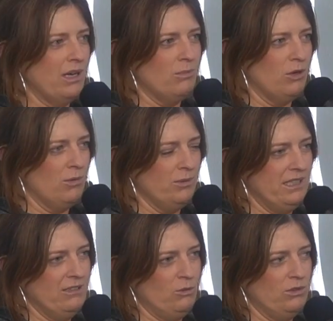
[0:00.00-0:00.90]
I probably
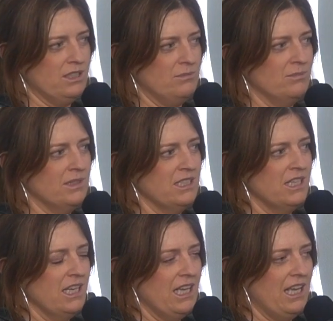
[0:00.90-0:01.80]
wouldn't notice
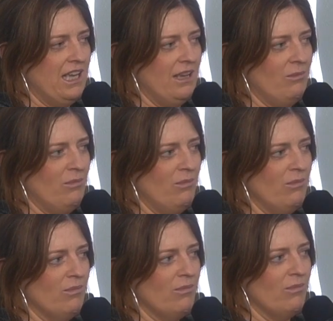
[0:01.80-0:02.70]
him.
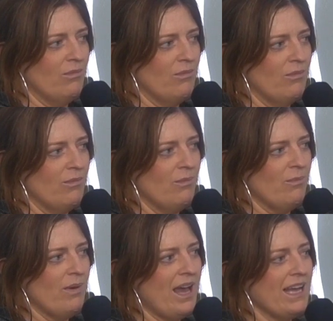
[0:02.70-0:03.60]

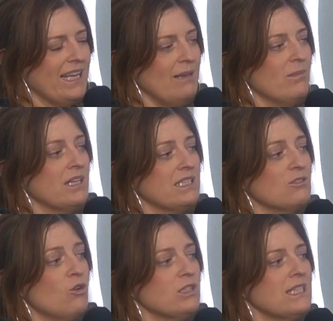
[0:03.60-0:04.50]
But I keep,
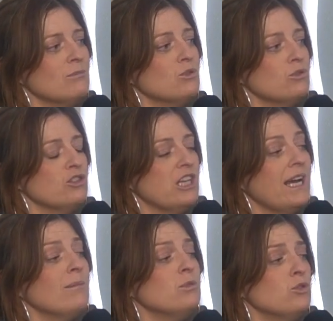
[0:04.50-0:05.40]
because I'm so
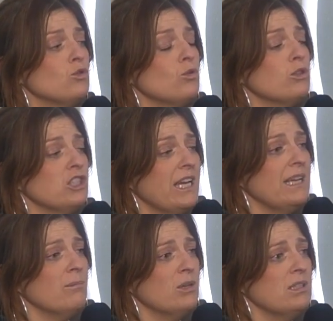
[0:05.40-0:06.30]
shite
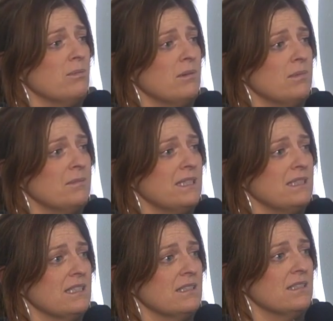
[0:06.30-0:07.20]
at body pump,
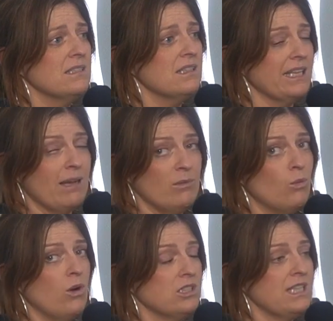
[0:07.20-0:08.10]
Amanda. Like, I'm the
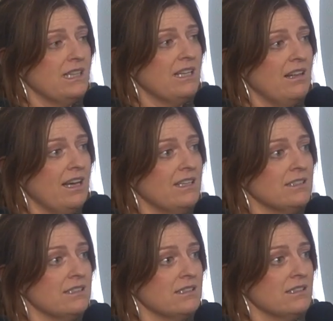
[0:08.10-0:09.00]
worst in the
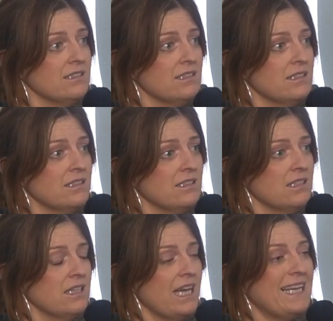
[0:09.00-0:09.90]
class,
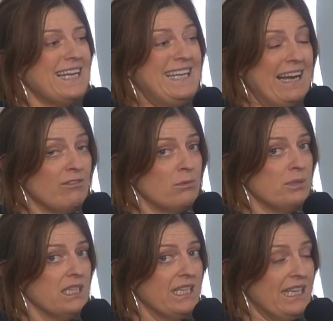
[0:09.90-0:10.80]
and I never
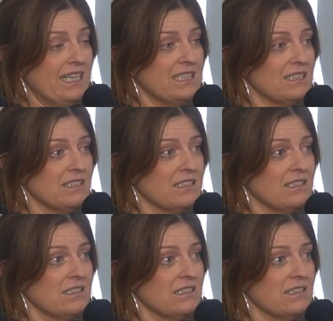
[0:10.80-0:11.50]
progress.